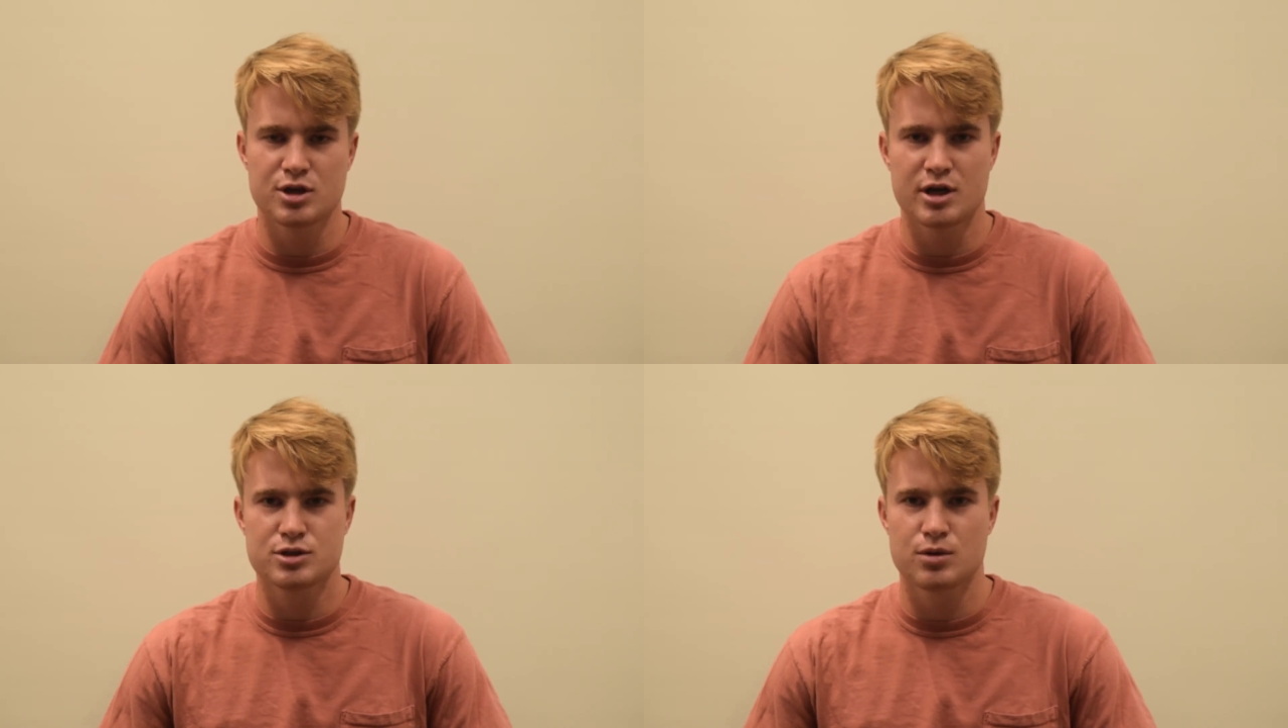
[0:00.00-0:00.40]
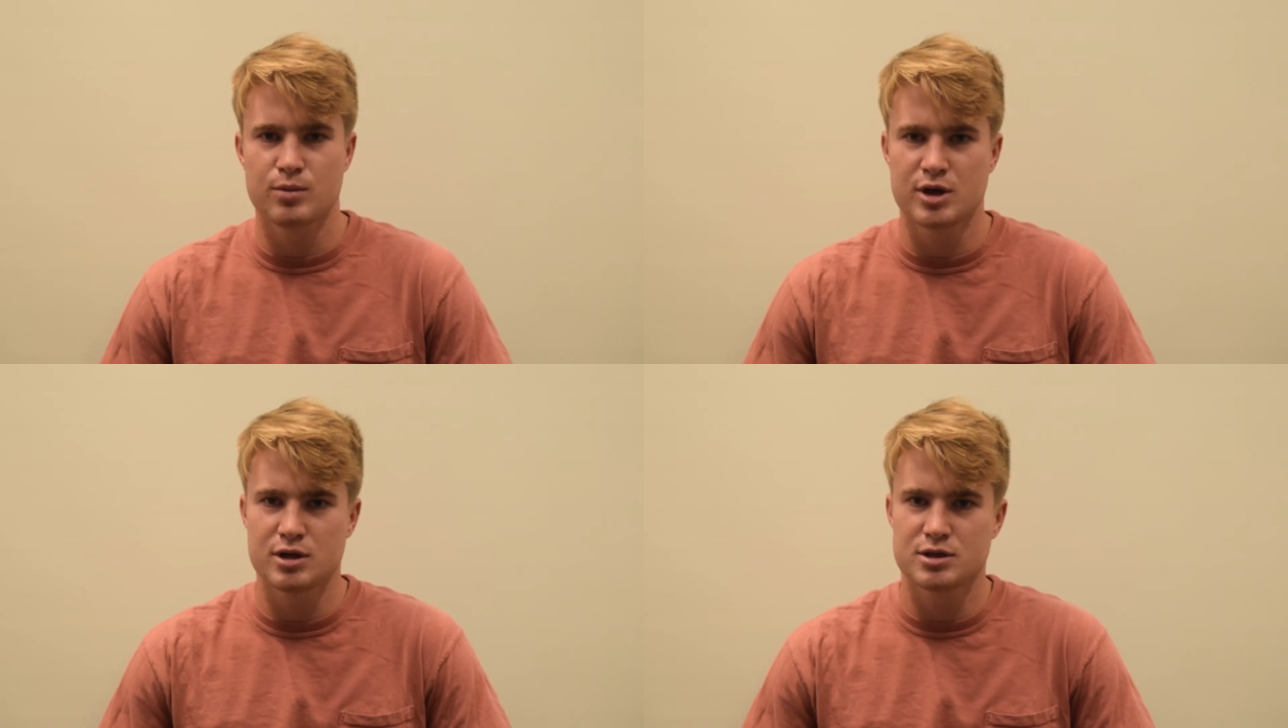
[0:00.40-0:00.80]
I tore
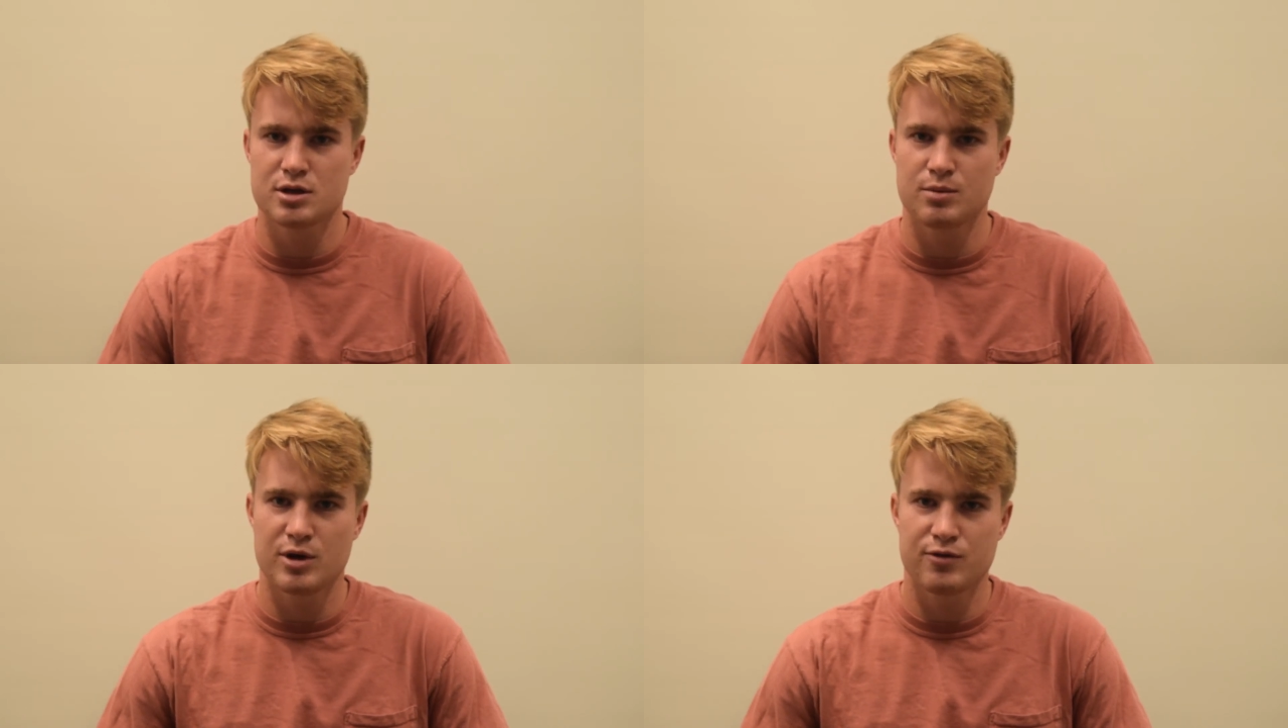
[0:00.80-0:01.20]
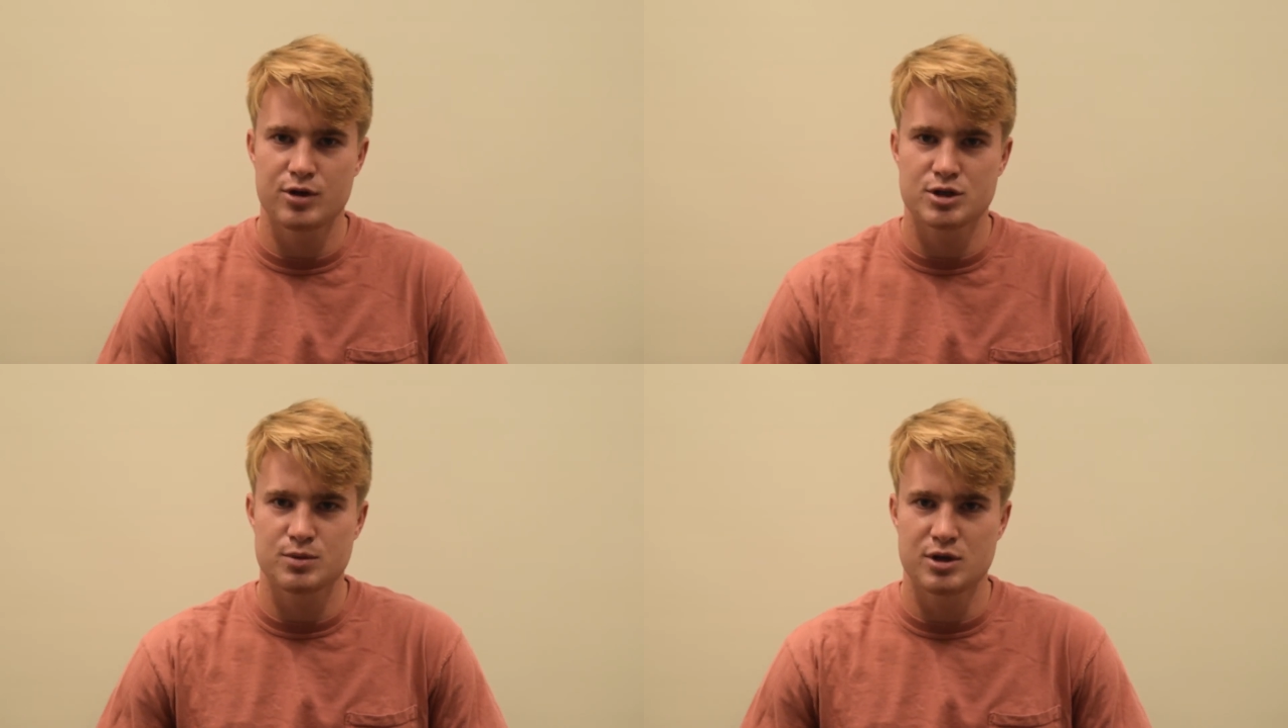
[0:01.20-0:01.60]
my ACL my
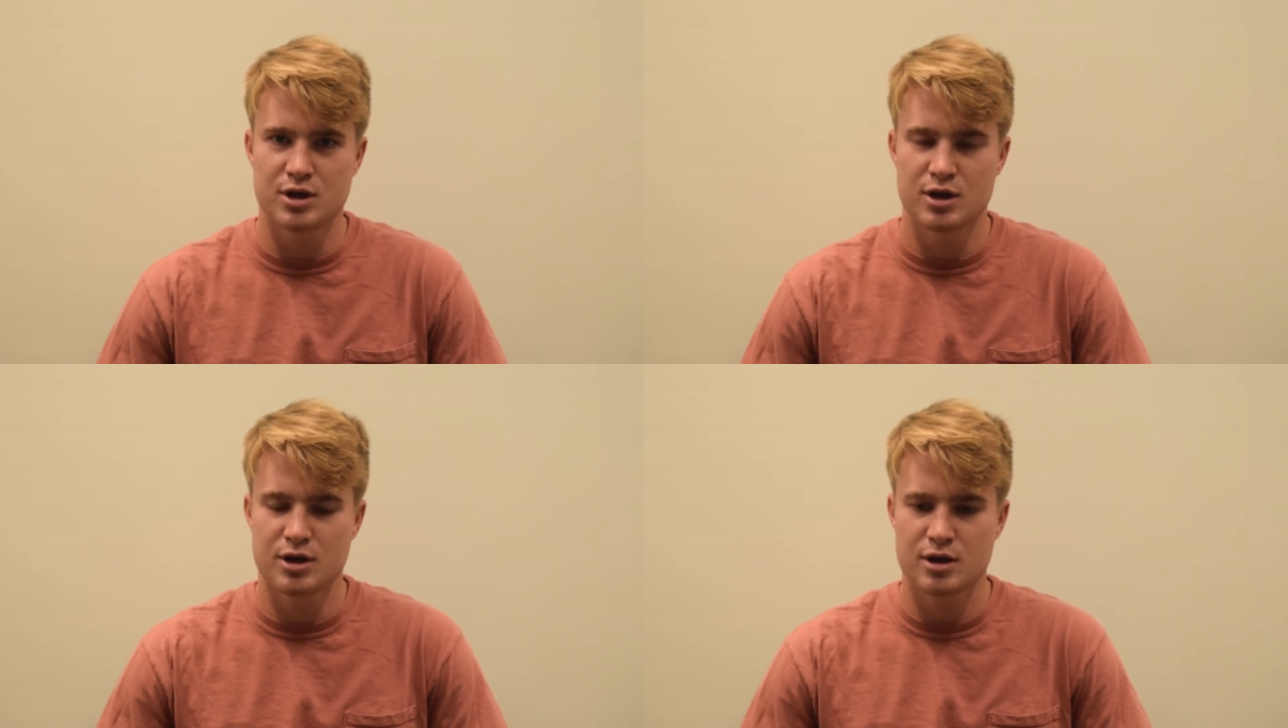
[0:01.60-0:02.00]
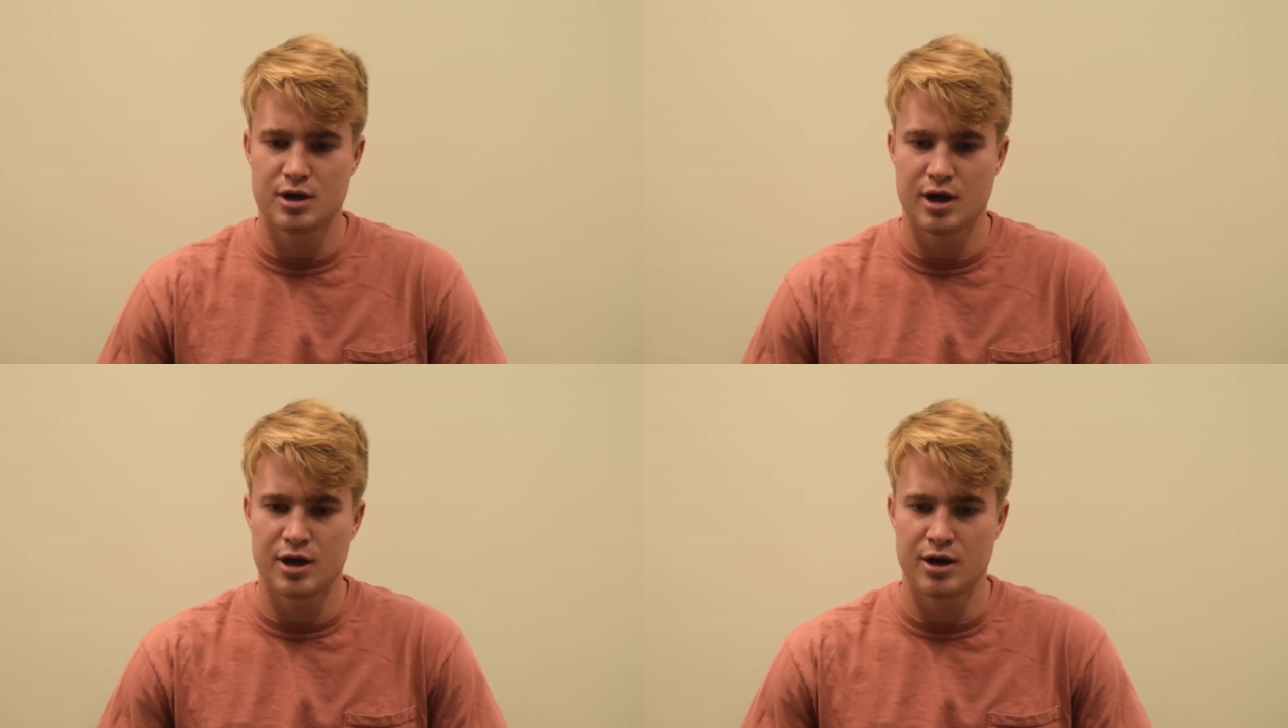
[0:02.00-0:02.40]
freshman year,
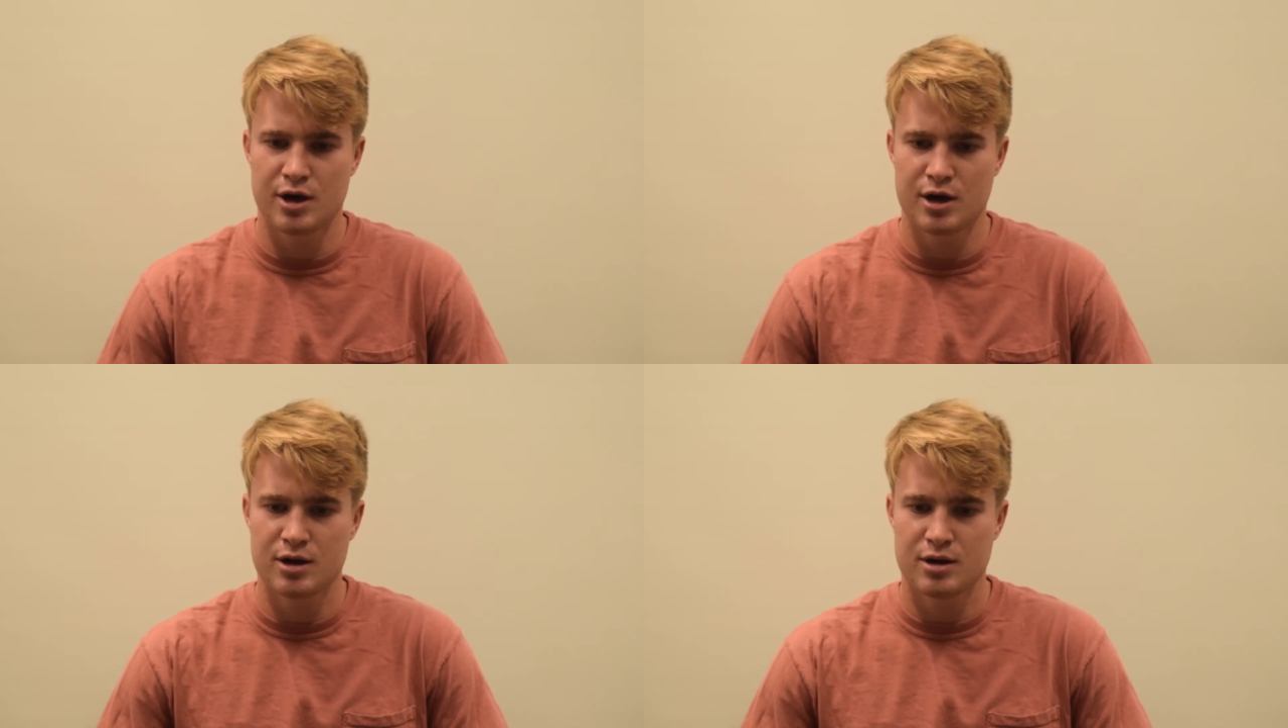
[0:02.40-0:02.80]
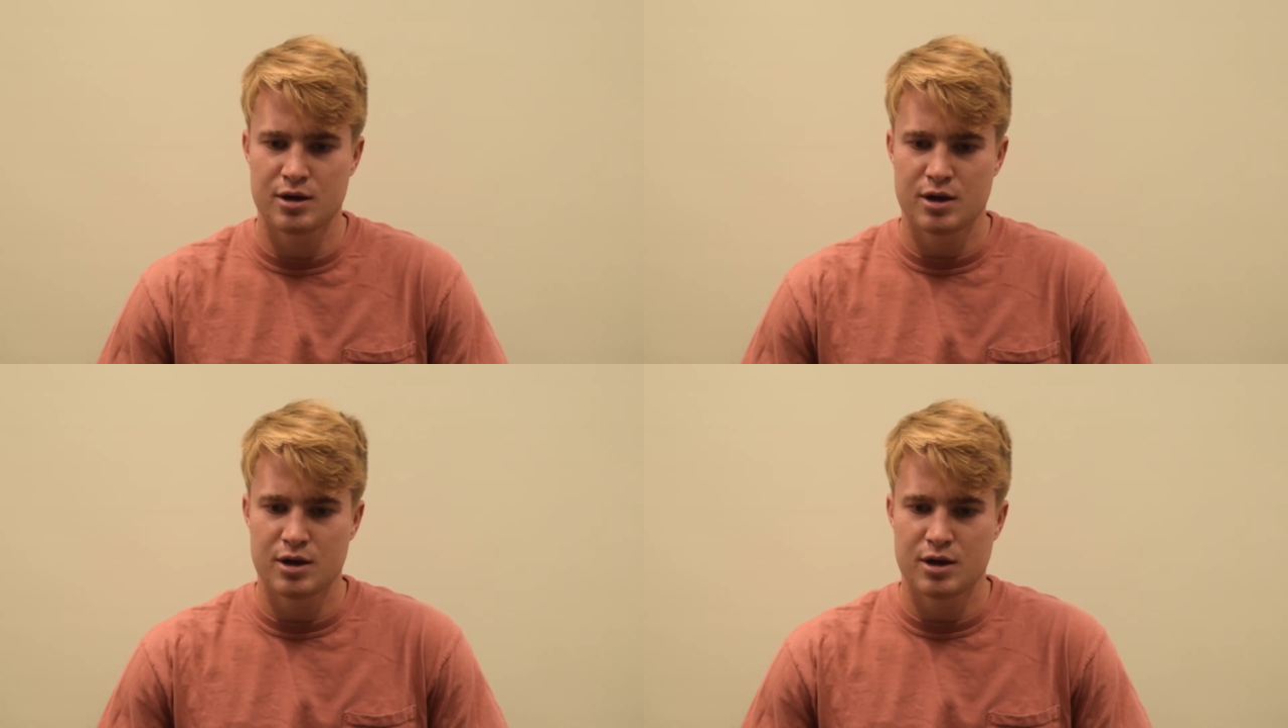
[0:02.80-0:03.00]
and uh,